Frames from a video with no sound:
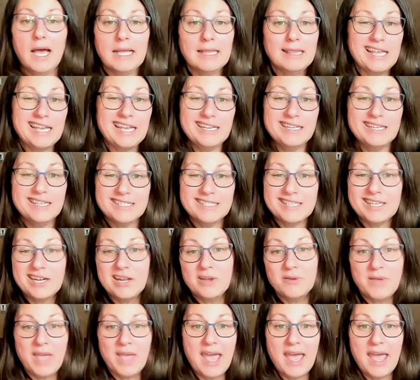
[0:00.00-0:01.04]
is it
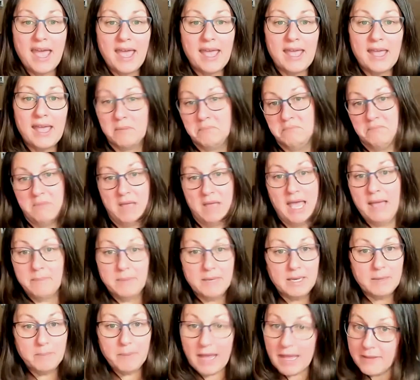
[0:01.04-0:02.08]
okay? I'm
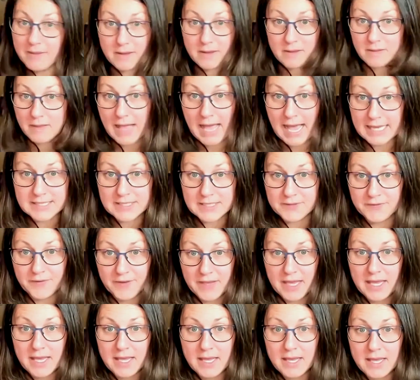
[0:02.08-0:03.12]
happy to pay the class
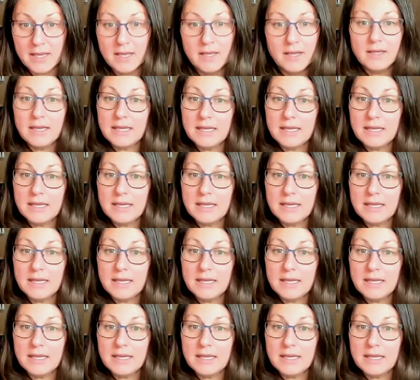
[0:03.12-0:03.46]
fee,